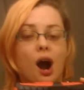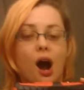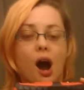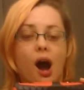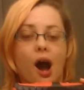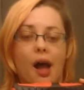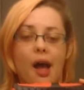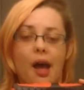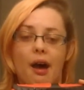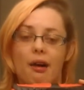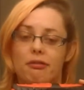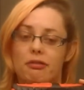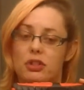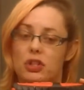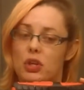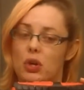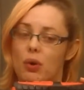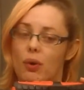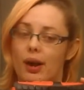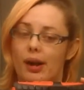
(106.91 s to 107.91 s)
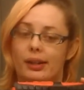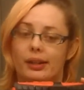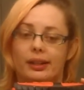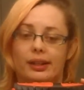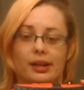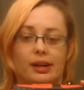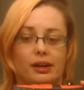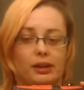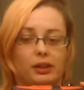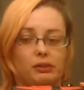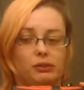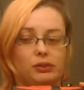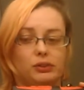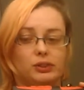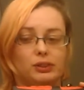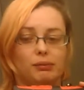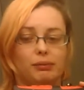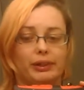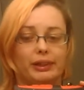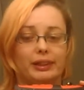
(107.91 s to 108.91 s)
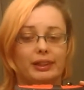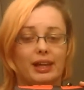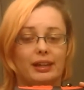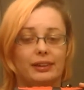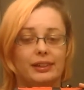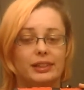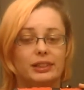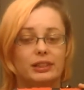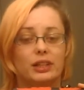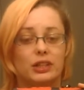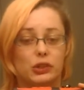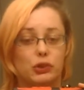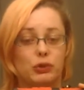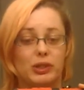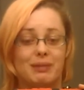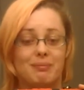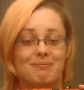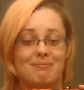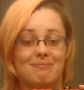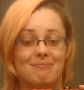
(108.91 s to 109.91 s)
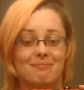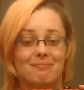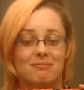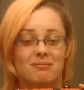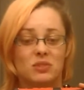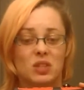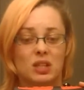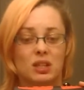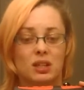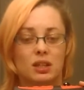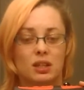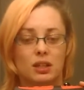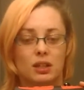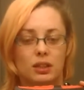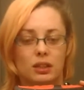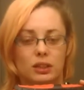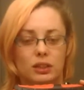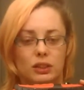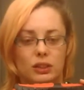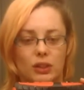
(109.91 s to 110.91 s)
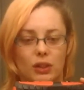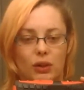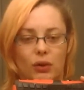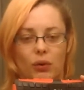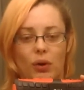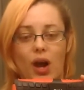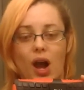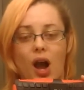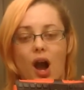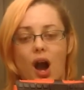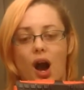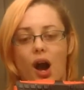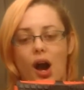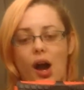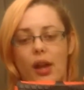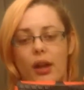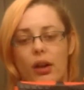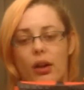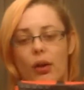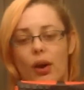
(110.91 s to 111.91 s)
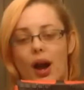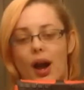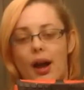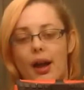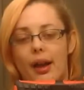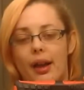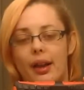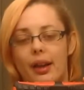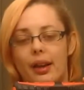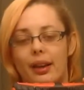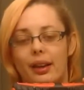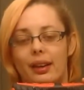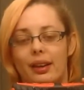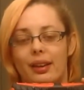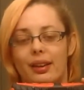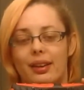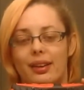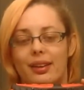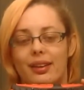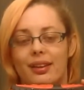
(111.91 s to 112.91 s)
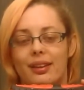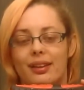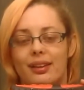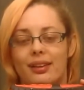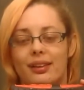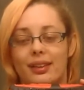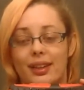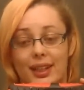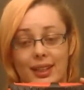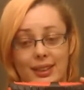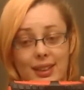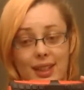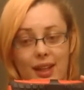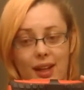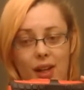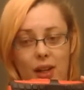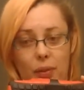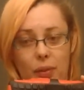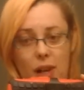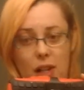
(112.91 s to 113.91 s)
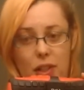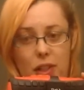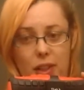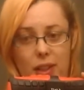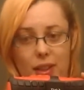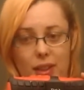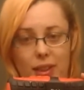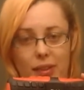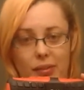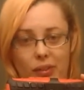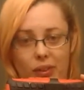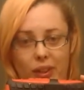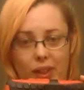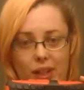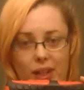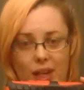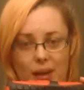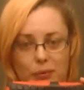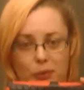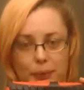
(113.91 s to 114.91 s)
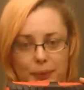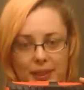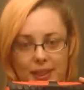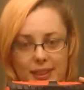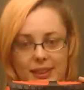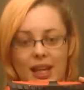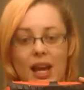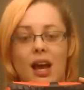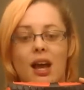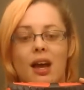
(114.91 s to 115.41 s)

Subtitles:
"I have no idea how you do something like that in this country." So, I don't know, like I said, I gotta rush this because I've only got a couple minutes,